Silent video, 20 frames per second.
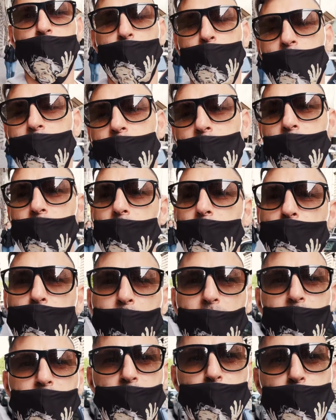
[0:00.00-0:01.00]
food here
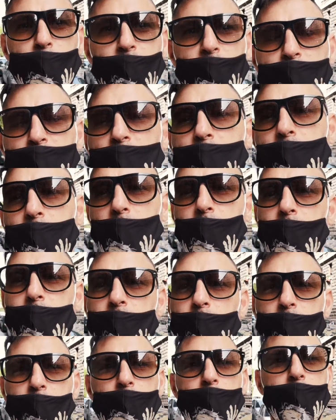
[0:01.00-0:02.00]
must be
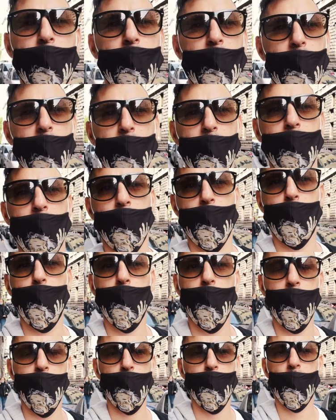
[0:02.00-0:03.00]
very uh,
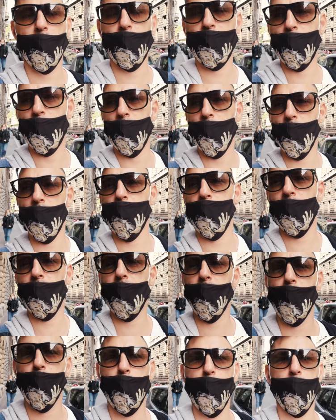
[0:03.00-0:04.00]
good, of course,
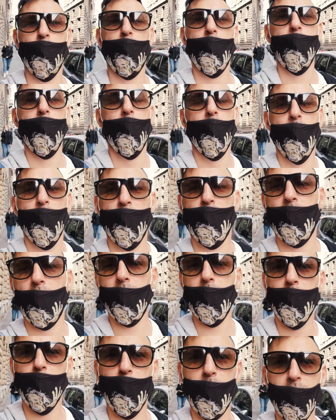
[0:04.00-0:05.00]
because you're gonna
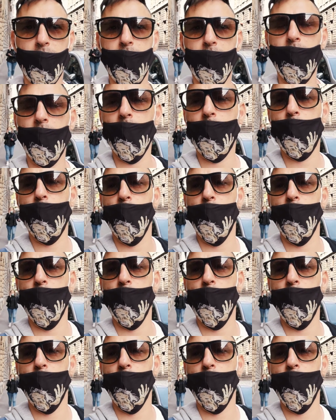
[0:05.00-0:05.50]
find many